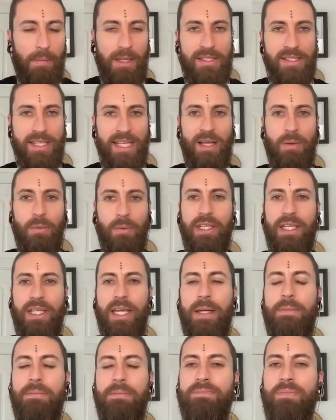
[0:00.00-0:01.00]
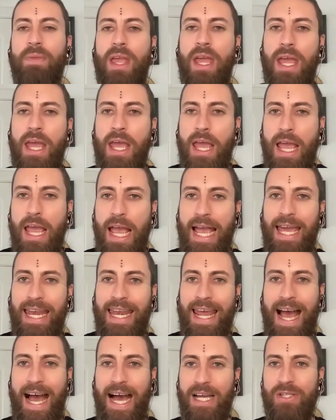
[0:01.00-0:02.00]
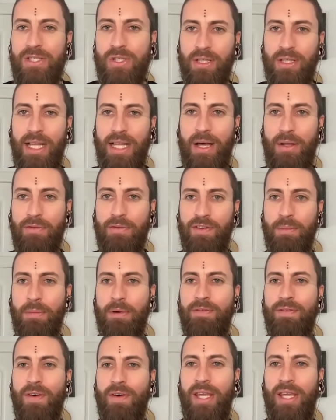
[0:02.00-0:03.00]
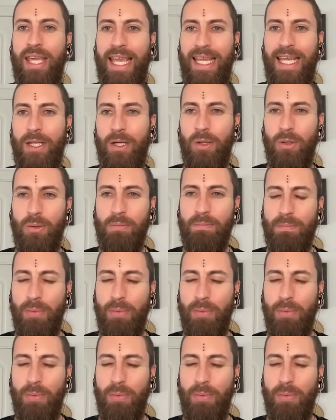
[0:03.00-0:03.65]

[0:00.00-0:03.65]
going to say that one again. An ash cloud from a volcano,